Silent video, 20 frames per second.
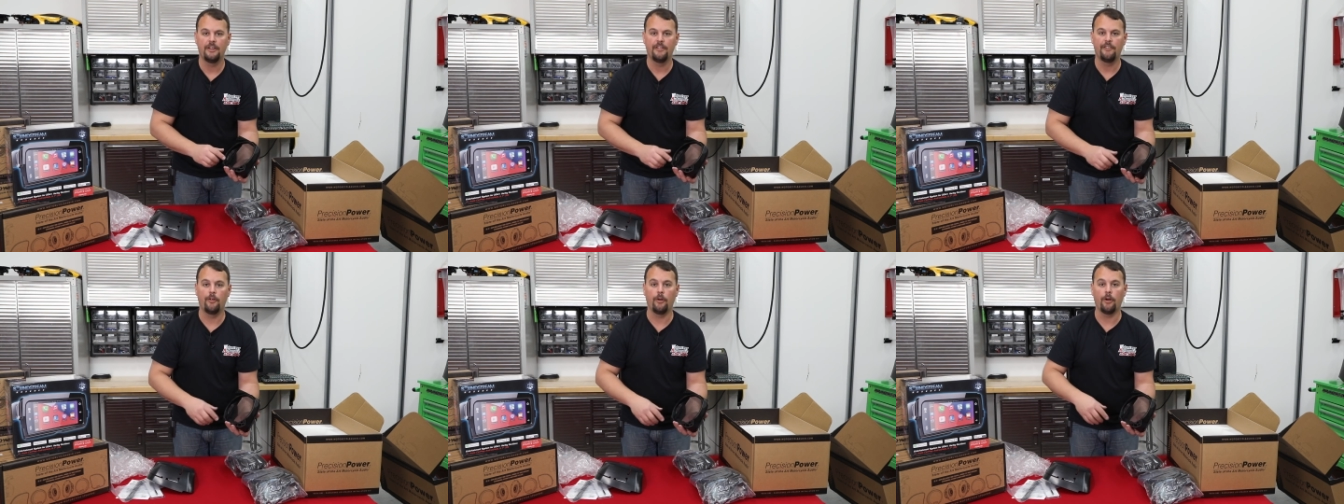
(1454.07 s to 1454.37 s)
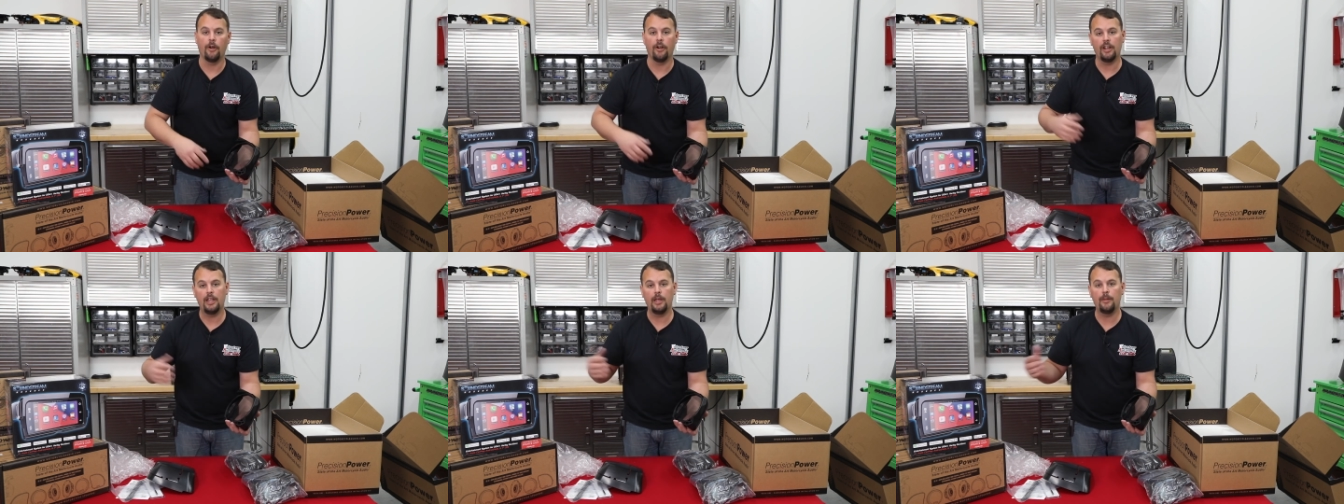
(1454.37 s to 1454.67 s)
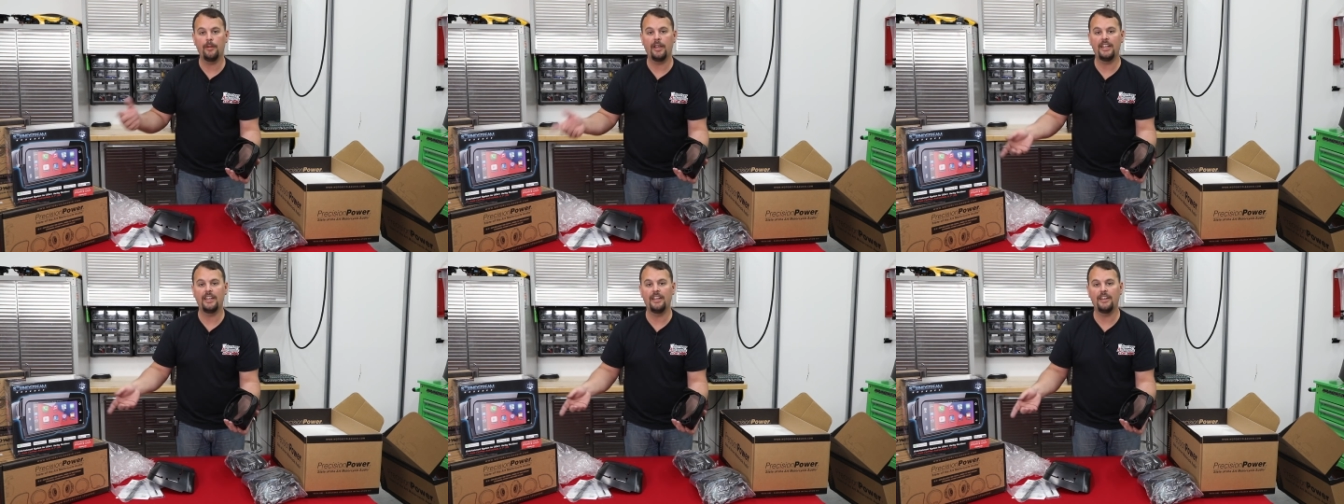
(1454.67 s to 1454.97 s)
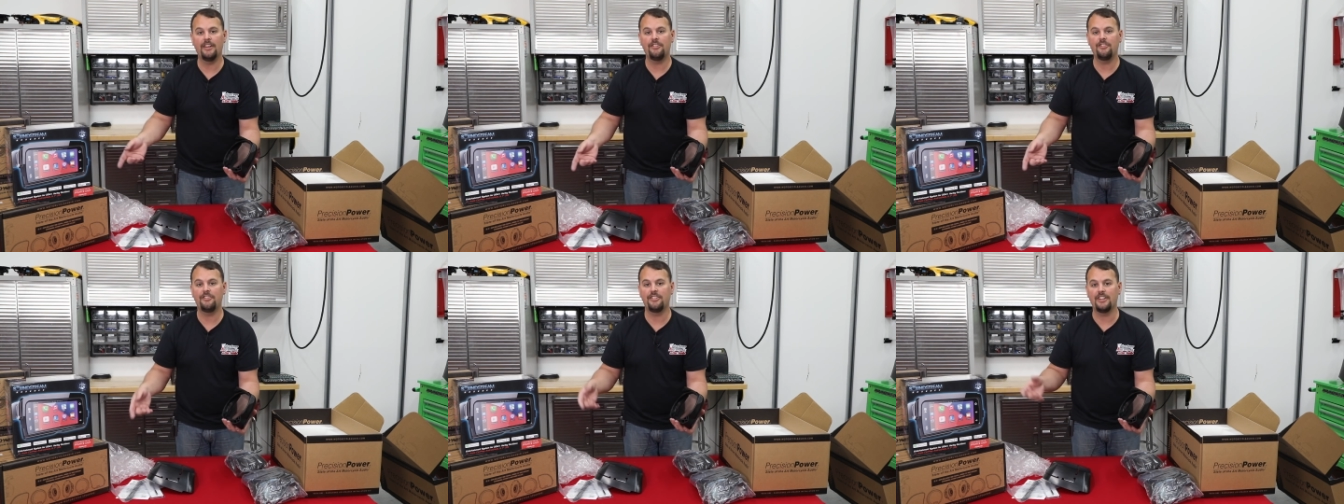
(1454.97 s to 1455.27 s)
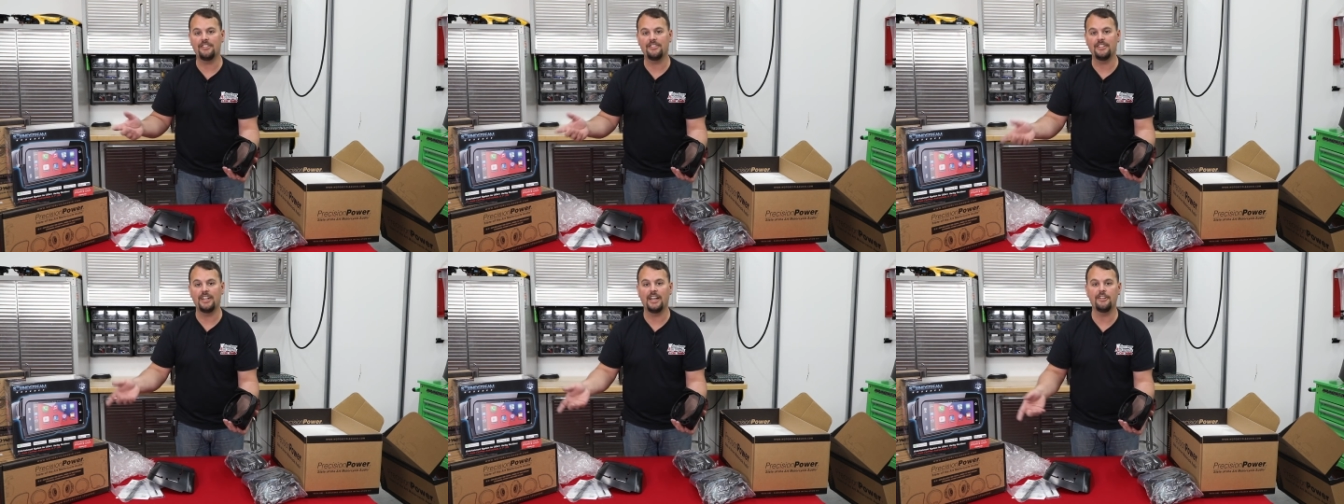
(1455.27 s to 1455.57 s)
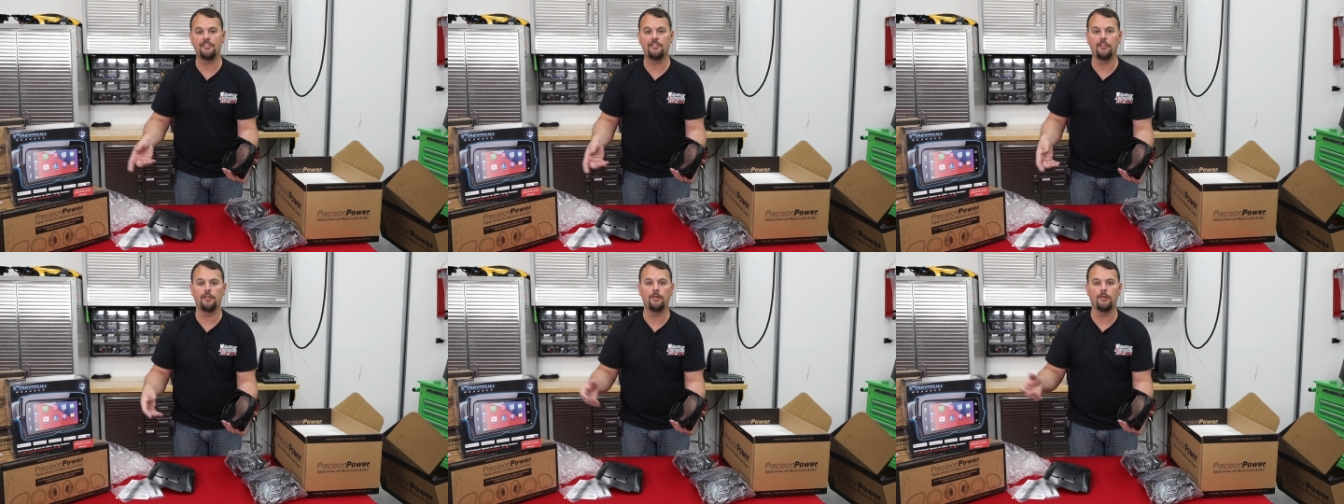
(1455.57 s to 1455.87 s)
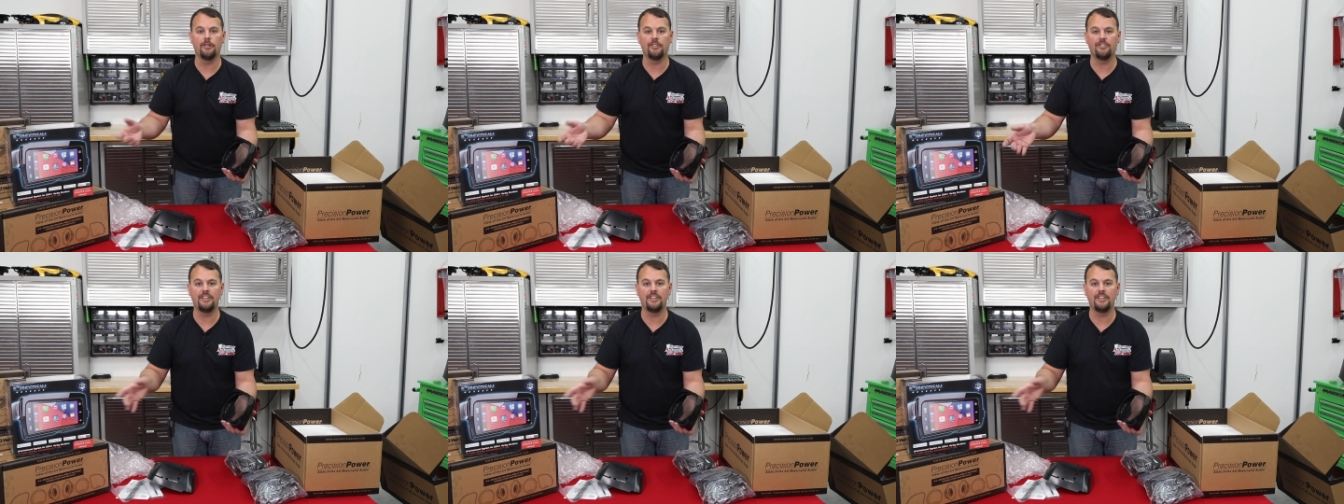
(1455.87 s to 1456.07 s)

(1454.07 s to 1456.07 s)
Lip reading: for our MAS 692 or